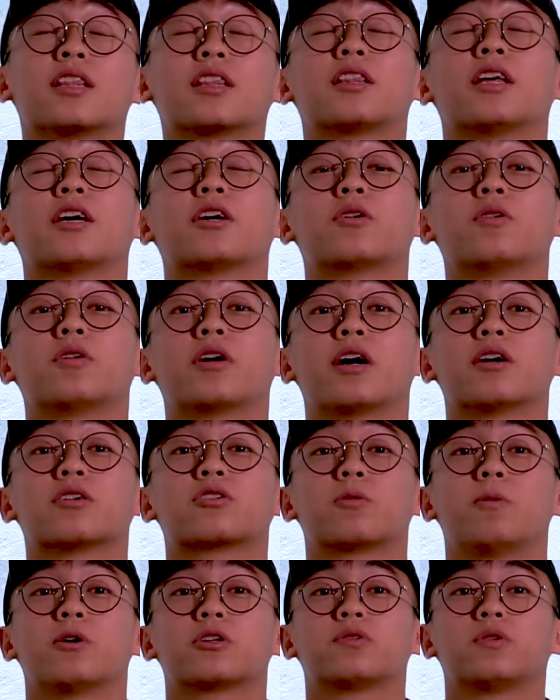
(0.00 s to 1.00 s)
thank you guys
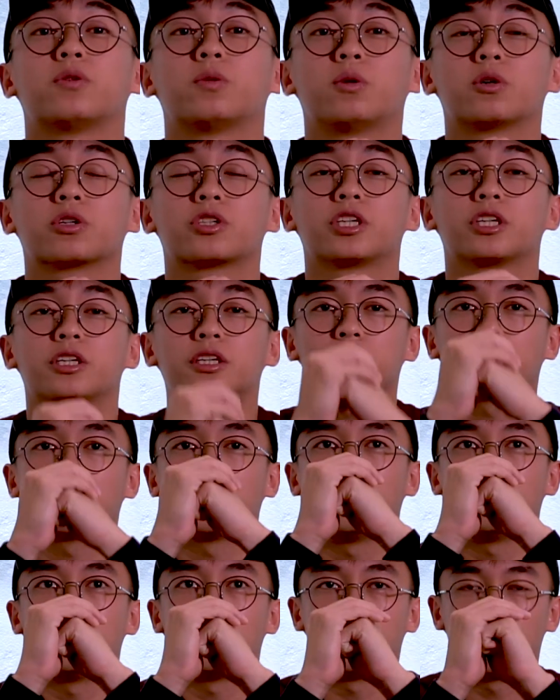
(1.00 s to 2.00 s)
so much for watching.
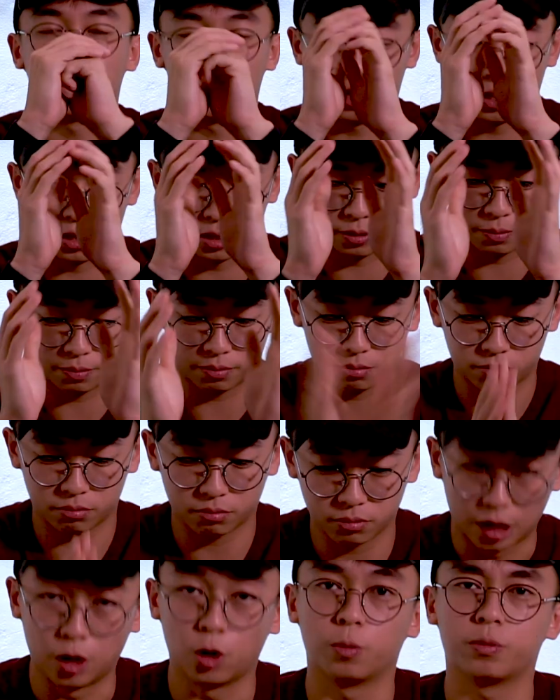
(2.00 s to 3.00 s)
I
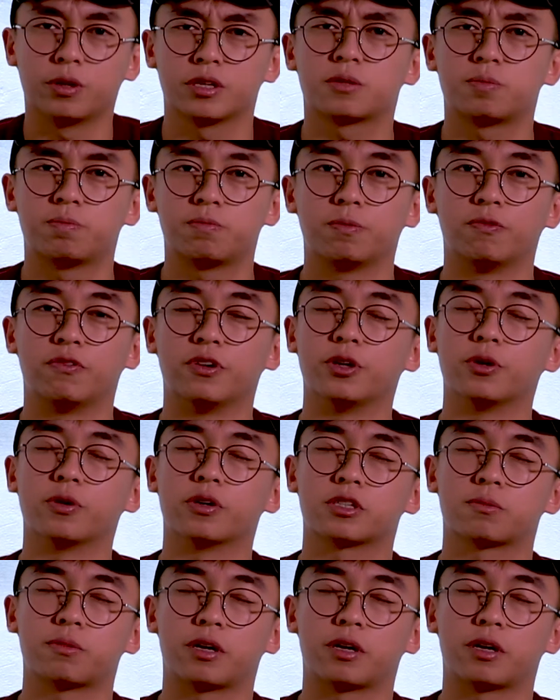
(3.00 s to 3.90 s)
hope this video has